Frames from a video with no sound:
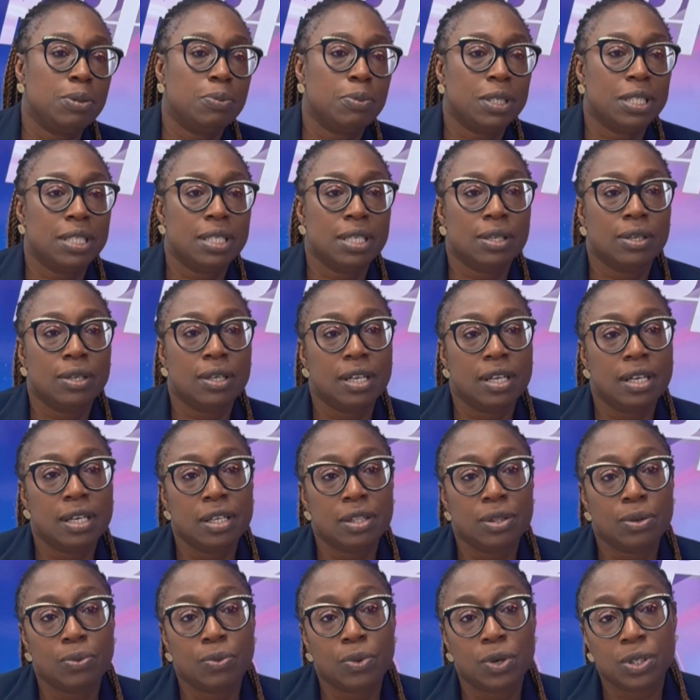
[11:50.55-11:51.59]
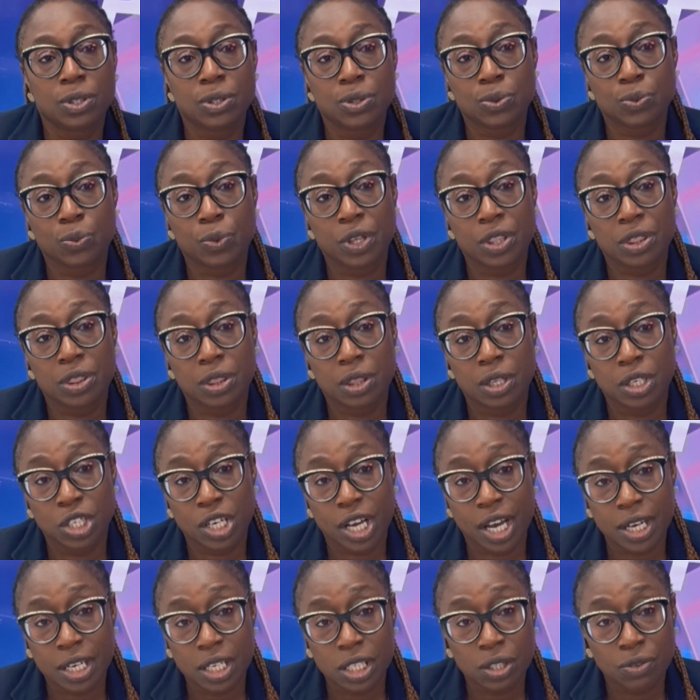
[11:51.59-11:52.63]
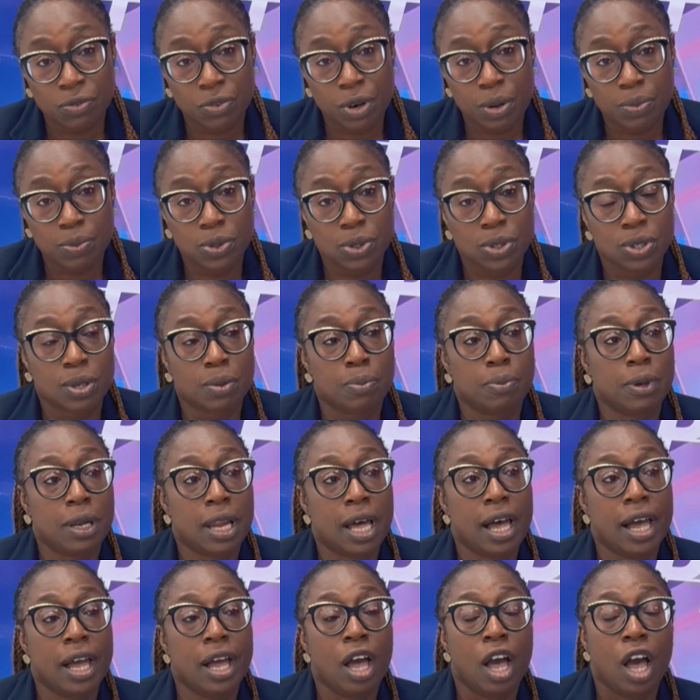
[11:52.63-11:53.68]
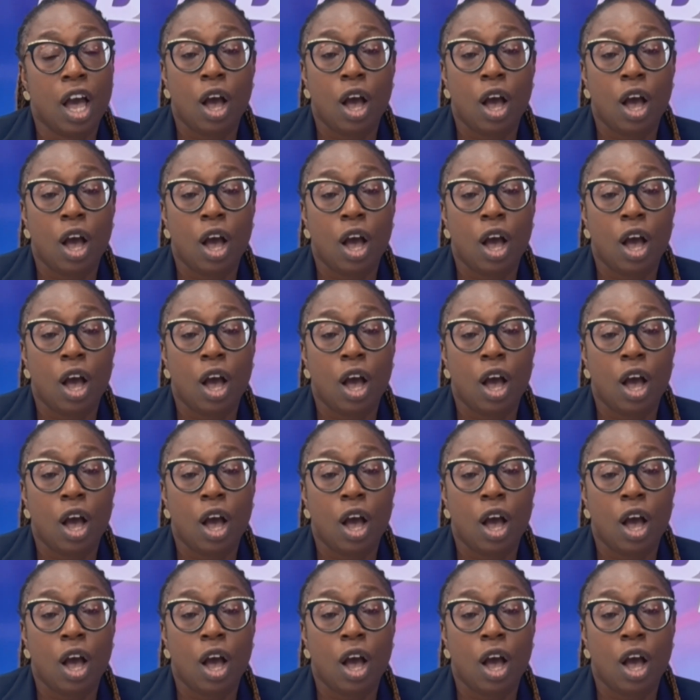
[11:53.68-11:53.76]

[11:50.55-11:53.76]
particularly the ones with Chinese firms, to supply